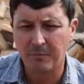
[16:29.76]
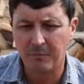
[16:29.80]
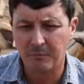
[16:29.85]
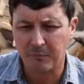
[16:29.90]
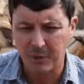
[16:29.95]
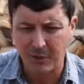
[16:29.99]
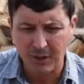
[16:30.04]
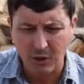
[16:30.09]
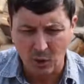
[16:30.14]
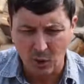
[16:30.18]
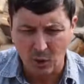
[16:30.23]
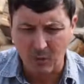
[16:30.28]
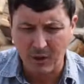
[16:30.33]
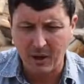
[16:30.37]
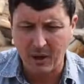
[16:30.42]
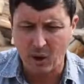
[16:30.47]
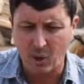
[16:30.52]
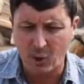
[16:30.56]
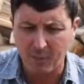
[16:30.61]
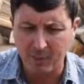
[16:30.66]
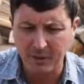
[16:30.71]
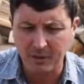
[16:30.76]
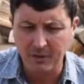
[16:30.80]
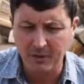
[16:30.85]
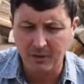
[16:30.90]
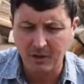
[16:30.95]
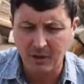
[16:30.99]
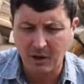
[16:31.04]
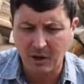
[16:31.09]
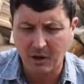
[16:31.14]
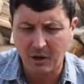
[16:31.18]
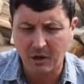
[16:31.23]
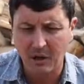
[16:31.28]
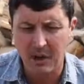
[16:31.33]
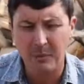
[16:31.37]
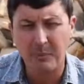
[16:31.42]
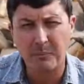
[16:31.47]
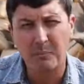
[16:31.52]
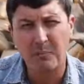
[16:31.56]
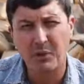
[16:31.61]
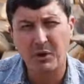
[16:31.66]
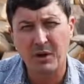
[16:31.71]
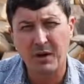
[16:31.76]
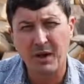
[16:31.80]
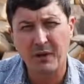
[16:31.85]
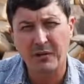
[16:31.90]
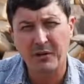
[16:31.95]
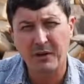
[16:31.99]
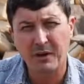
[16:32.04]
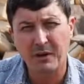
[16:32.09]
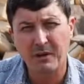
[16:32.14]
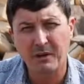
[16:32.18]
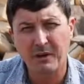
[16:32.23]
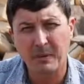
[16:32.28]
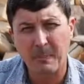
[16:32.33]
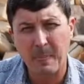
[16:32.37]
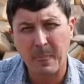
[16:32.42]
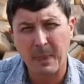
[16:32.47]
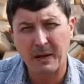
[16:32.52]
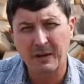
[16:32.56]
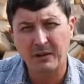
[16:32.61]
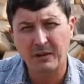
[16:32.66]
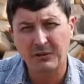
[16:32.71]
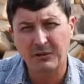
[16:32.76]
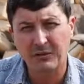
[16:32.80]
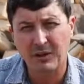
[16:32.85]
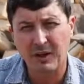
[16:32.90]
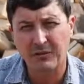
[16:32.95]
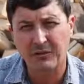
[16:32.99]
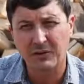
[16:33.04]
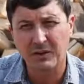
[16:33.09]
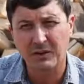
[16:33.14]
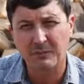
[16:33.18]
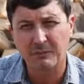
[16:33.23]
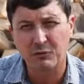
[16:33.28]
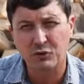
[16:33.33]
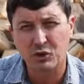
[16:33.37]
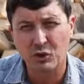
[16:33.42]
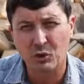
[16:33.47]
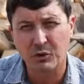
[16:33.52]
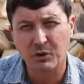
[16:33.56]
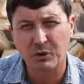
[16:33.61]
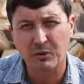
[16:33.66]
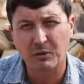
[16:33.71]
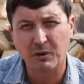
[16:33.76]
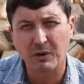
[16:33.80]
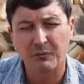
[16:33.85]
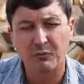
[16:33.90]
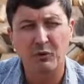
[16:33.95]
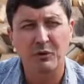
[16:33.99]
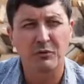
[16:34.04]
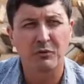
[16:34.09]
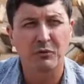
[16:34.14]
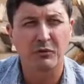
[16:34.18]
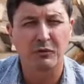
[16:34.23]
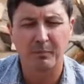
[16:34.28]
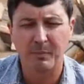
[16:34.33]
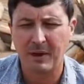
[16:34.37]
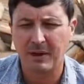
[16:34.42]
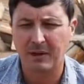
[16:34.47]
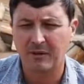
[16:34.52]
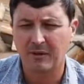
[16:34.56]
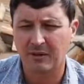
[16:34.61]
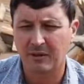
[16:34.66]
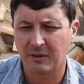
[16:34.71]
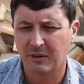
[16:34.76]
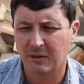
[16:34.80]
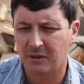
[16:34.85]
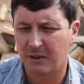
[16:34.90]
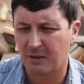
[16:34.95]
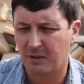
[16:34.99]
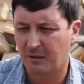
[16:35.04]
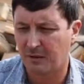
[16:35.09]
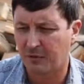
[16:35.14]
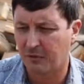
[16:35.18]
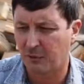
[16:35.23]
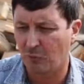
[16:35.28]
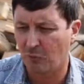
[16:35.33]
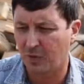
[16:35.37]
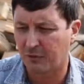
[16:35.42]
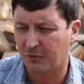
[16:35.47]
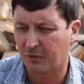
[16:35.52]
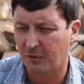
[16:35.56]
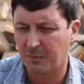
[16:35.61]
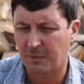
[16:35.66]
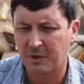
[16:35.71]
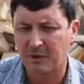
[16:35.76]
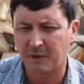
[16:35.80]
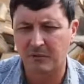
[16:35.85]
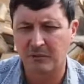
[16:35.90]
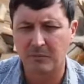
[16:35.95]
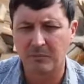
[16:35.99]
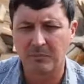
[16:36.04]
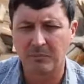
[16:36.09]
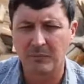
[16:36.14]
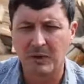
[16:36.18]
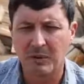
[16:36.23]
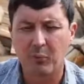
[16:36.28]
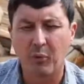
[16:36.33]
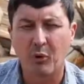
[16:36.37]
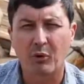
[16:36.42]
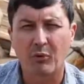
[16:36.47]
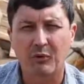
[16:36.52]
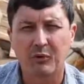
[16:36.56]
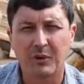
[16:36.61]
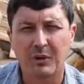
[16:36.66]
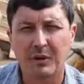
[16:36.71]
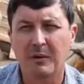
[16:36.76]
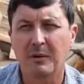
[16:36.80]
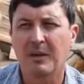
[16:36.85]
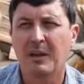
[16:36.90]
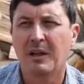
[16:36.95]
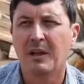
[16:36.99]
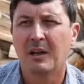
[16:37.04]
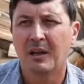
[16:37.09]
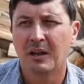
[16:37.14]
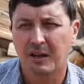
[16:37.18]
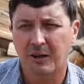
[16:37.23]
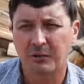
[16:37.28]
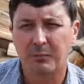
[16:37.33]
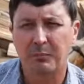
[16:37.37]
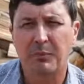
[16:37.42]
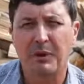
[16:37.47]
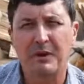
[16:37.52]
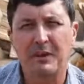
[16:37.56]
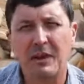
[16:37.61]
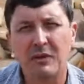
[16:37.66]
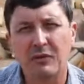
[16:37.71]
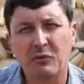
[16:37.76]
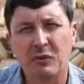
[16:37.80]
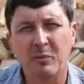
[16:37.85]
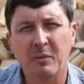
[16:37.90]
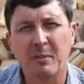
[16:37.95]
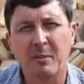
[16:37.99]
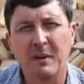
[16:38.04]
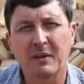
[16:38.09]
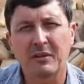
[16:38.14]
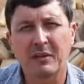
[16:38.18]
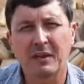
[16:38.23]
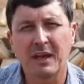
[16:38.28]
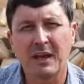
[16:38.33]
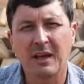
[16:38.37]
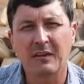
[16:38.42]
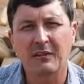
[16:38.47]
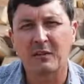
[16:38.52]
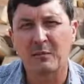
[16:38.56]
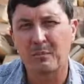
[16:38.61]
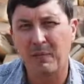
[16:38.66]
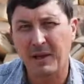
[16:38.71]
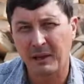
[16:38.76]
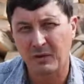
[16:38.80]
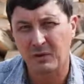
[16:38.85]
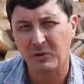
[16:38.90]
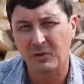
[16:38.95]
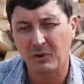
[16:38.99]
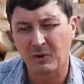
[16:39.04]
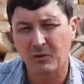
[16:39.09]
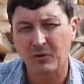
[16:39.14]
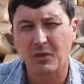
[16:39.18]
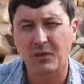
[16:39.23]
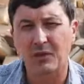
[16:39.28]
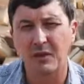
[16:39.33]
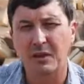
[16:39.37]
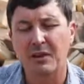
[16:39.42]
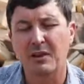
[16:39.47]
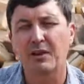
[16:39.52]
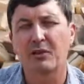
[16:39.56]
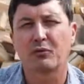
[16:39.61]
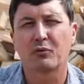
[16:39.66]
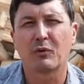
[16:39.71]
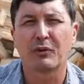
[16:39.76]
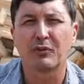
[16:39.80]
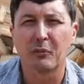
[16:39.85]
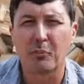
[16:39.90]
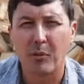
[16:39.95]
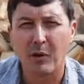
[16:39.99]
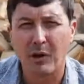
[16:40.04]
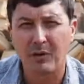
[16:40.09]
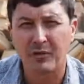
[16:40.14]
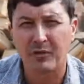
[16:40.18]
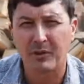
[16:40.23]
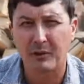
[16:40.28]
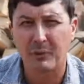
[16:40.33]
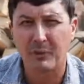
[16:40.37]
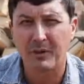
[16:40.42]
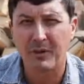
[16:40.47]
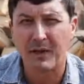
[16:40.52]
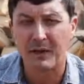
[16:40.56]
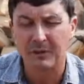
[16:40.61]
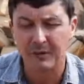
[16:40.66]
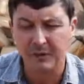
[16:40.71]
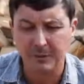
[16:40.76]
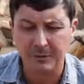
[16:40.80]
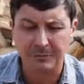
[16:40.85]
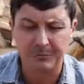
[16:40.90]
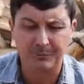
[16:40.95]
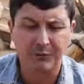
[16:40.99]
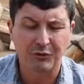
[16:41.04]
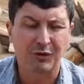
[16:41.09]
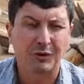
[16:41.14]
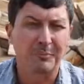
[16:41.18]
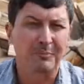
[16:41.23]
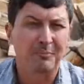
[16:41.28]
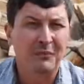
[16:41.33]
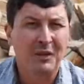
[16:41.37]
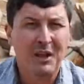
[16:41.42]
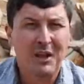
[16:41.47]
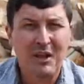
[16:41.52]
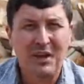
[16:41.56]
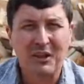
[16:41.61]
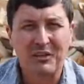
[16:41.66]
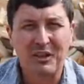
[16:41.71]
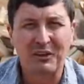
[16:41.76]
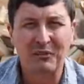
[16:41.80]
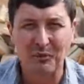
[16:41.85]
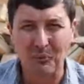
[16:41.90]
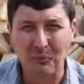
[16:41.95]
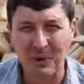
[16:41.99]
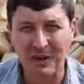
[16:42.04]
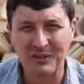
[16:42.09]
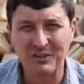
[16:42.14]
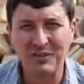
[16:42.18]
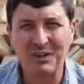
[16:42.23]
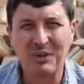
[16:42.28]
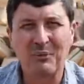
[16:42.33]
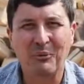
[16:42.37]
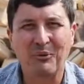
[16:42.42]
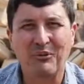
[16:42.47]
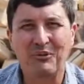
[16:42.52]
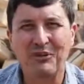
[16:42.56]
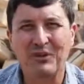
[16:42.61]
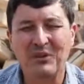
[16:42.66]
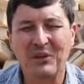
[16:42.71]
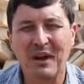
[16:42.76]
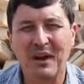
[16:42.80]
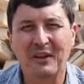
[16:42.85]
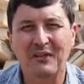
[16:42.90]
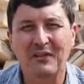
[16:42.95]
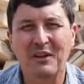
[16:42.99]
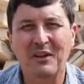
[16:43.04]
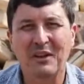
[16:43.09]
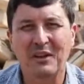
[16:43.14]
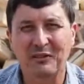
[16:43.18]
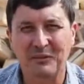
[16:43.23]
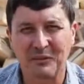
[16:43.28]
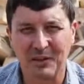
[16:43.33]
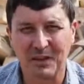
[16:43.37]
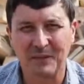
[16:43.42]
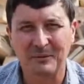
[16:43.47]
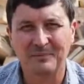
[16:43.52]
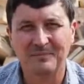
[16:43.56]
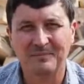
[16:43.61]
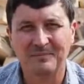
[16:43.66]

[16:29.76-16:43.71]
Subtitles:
be open, put it out there and discuss it and show your loved ones respect. And if you want something, it's important to you, explain that to them and make the case, and make sure that there's reciprocity with that too. So thanks for watching, and we'll see you guys on the next video.